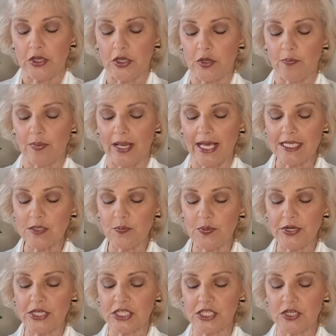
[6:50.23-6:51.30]
Her blood
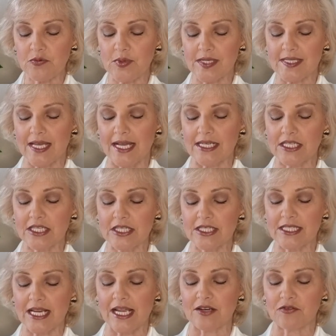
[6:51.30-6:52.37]
pressure was
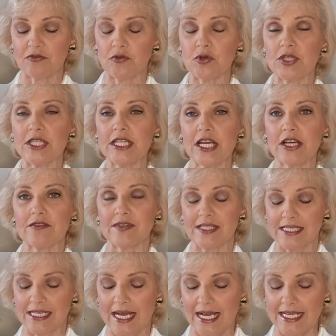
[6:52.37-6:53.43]

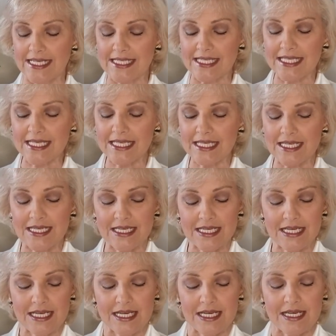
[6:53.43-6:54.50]
140/90,
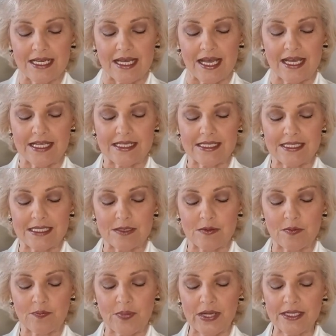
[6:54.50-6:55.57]
and
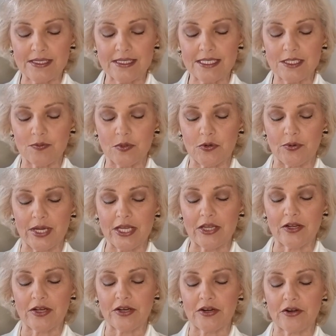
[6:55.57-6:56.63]
pulses were
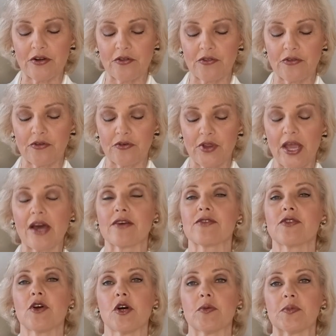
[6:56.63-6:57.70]
regular
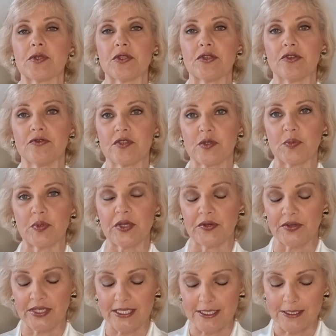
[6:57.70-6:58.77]
throughout the observed
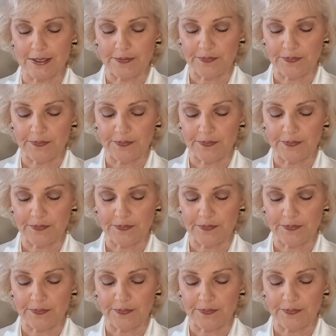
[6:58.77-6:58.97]
period.